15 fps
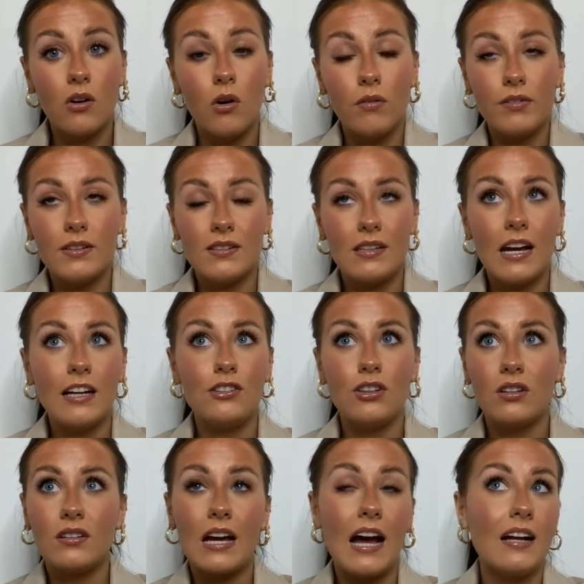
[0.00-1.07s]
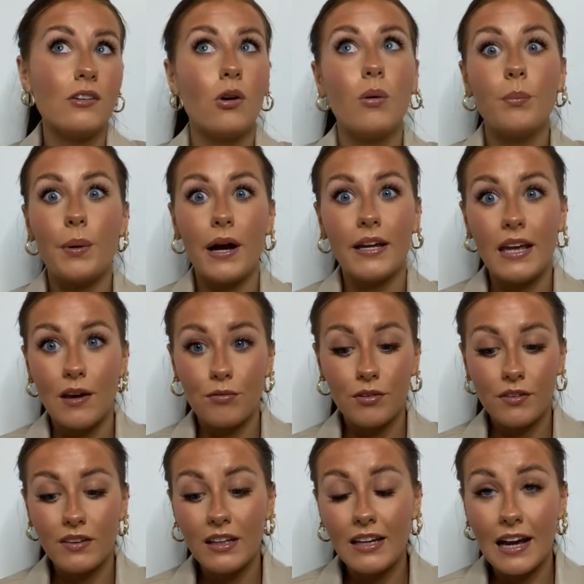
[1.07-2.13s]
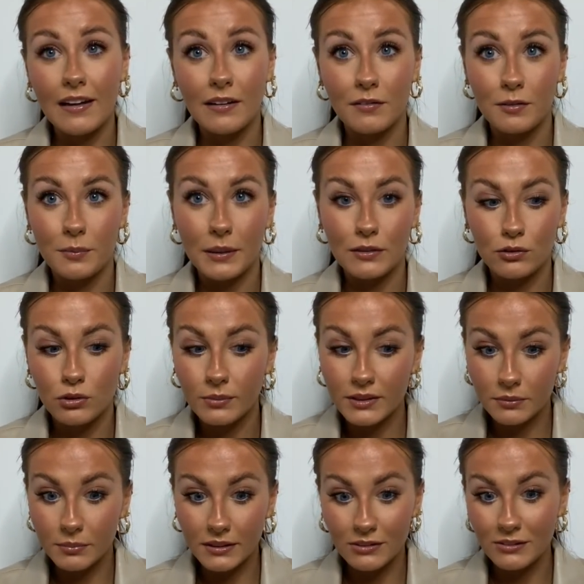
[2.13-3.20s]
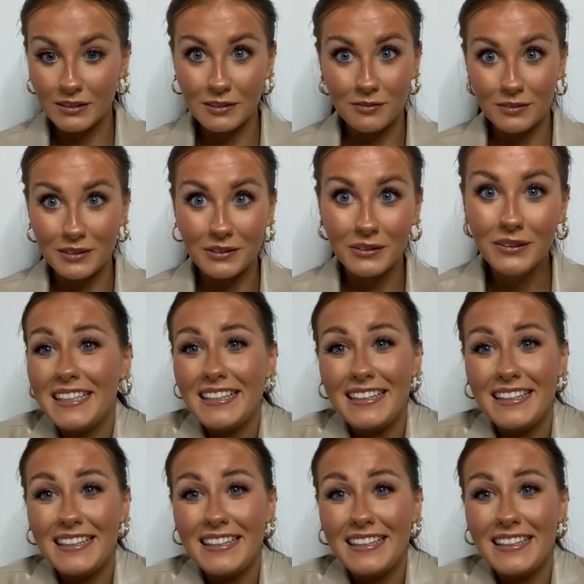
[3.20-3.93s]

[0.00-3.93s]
Obviously, I just cannot buy everything. I have spent so much money on this video.